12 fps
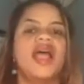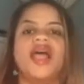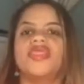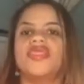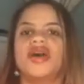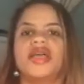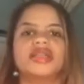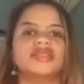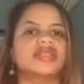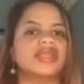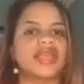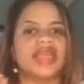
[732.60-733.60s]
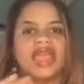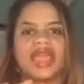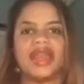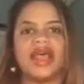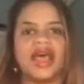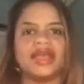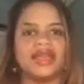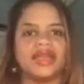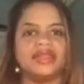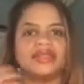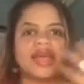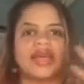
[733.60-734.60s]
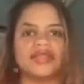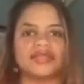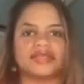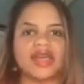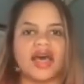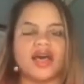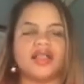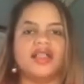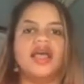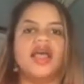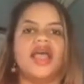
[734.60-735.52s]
the insulin cannot get inside the cell